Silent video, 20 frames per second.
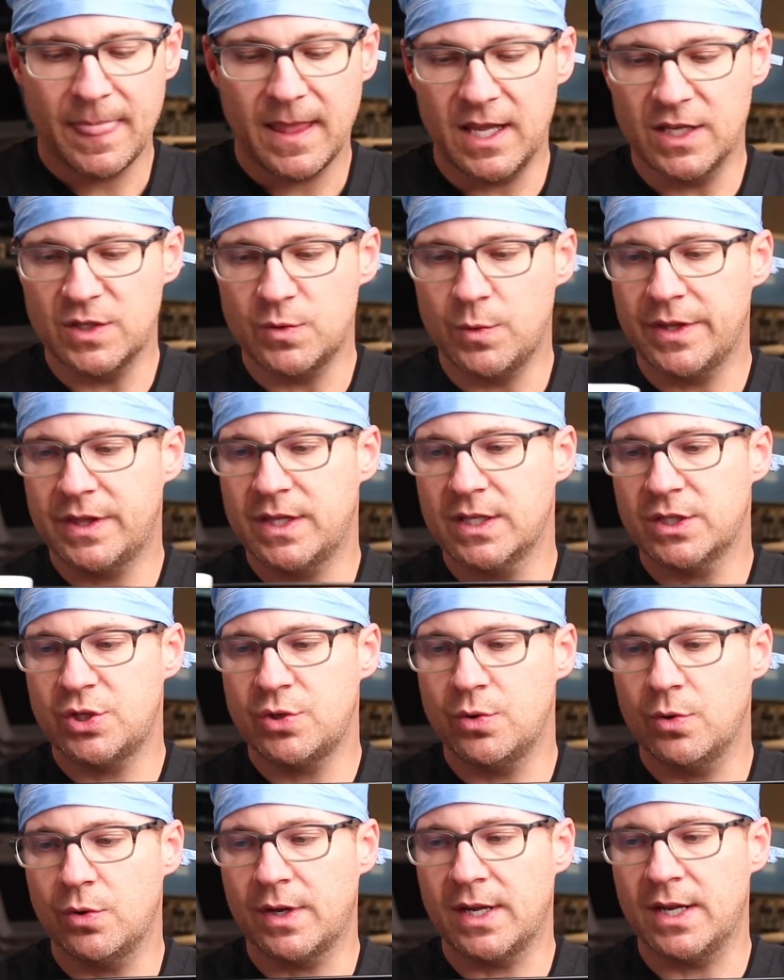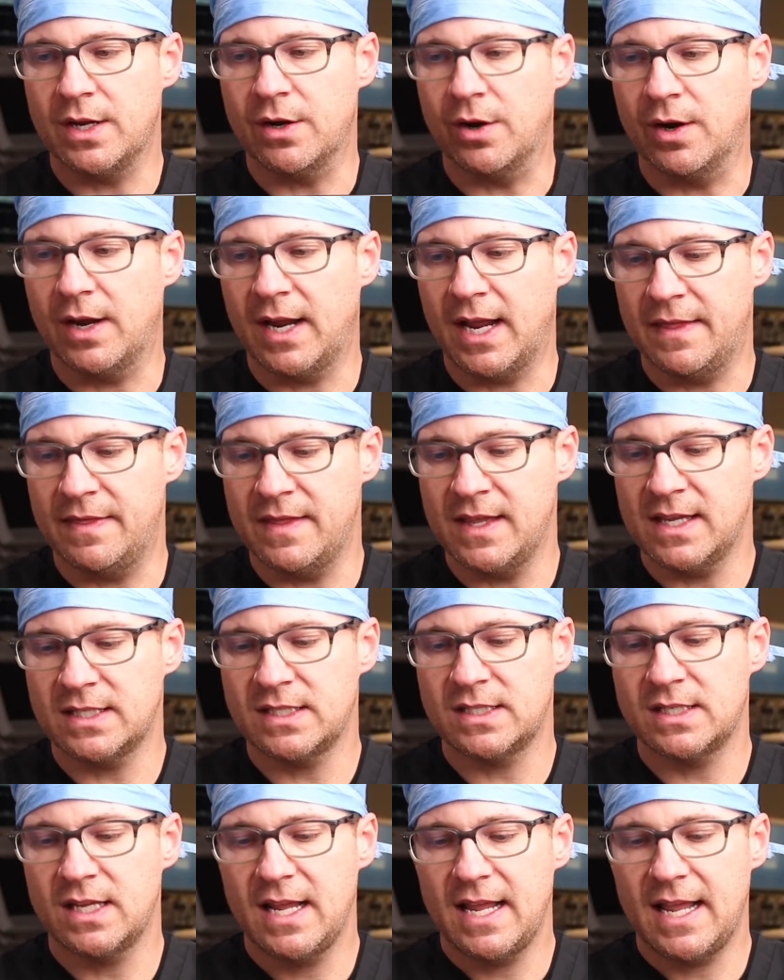is with this tool here. And
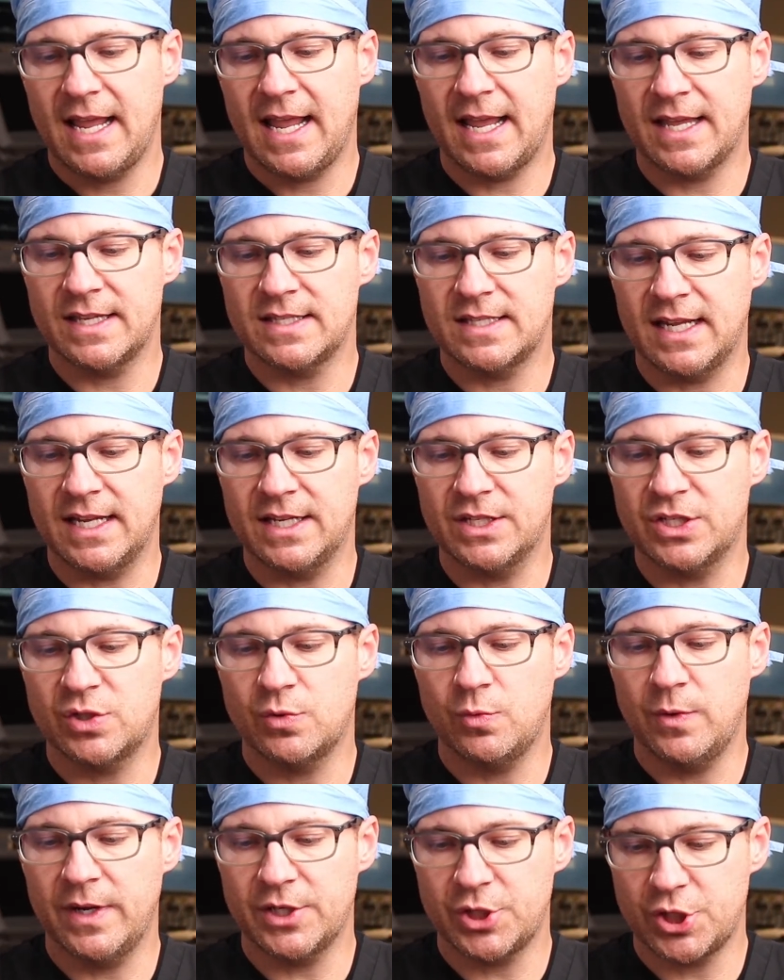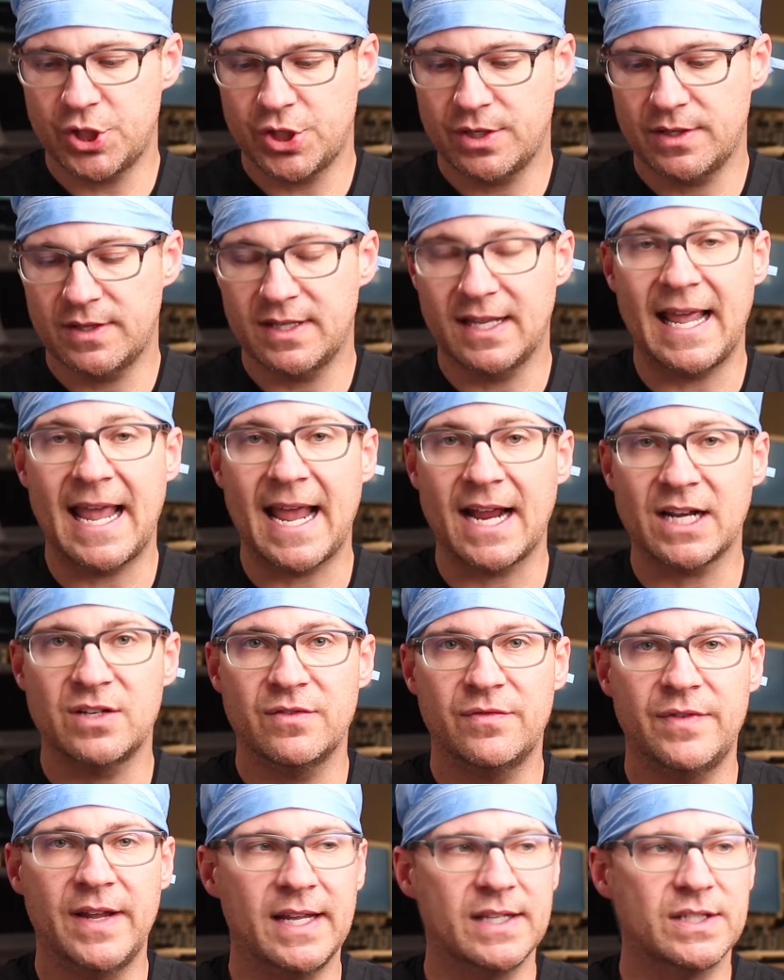this has a switch that
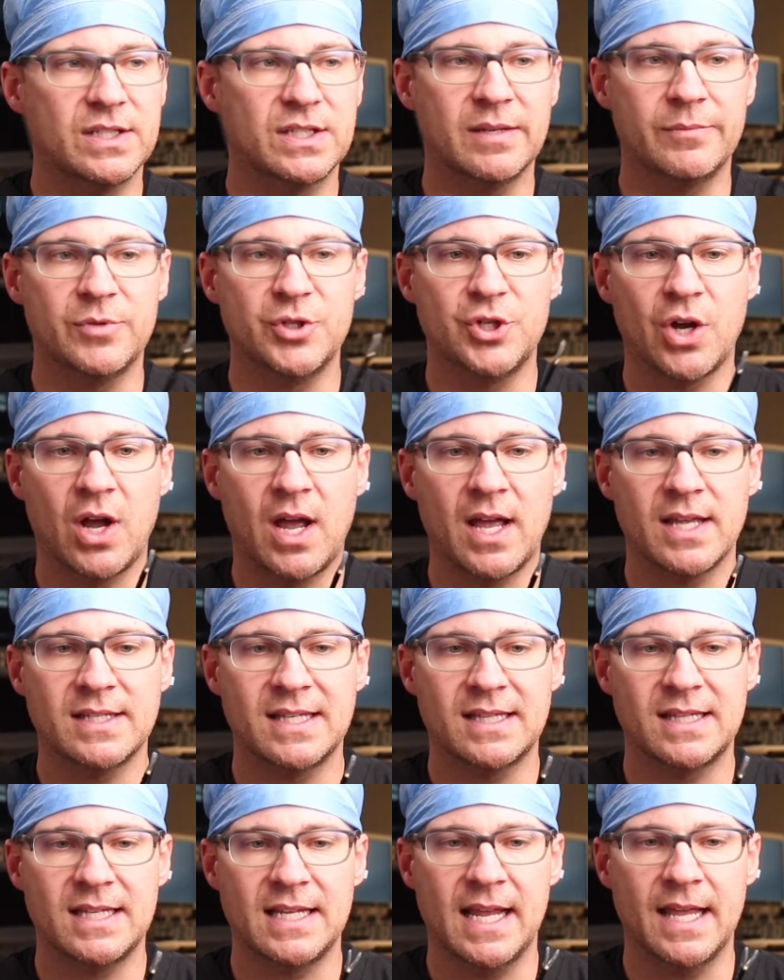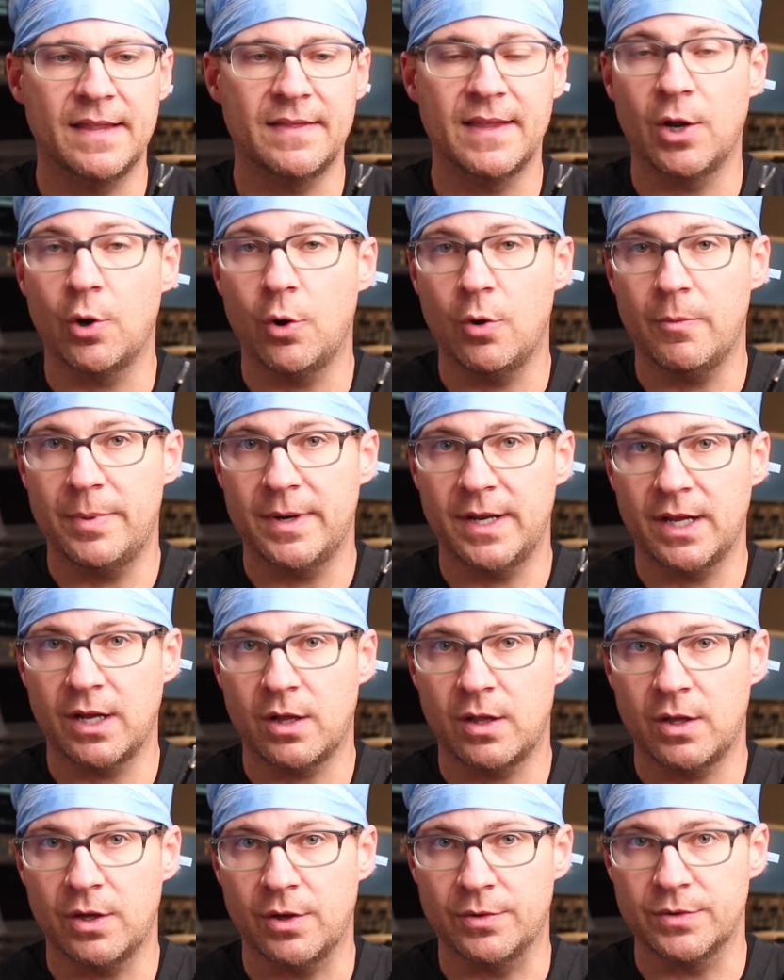activates some jaws at the end that open and
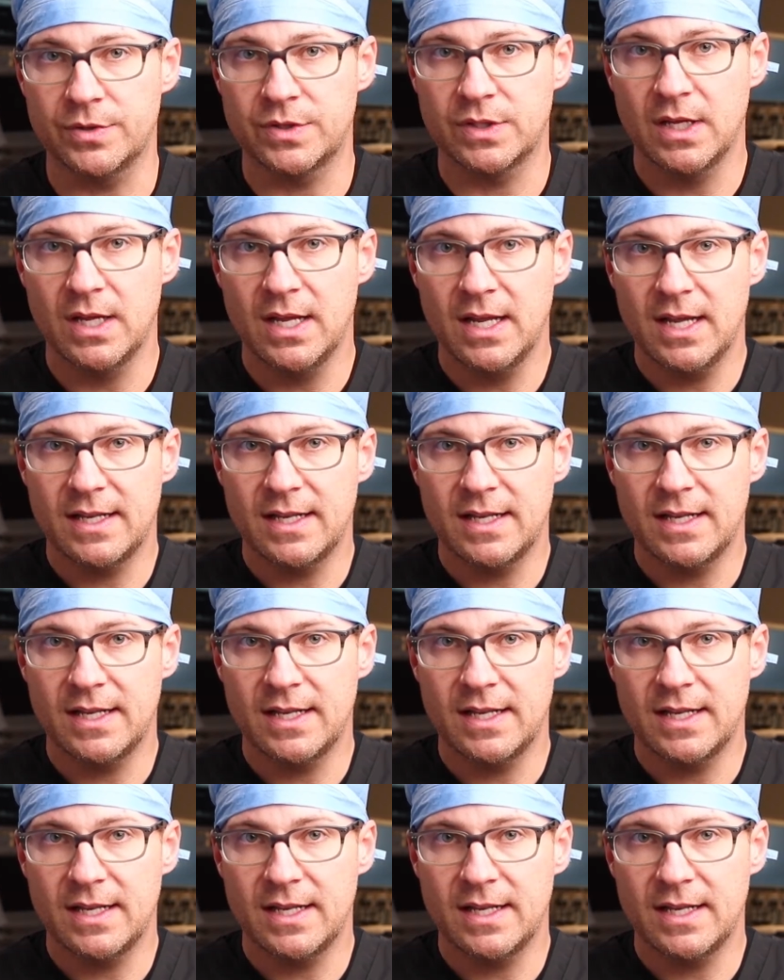close.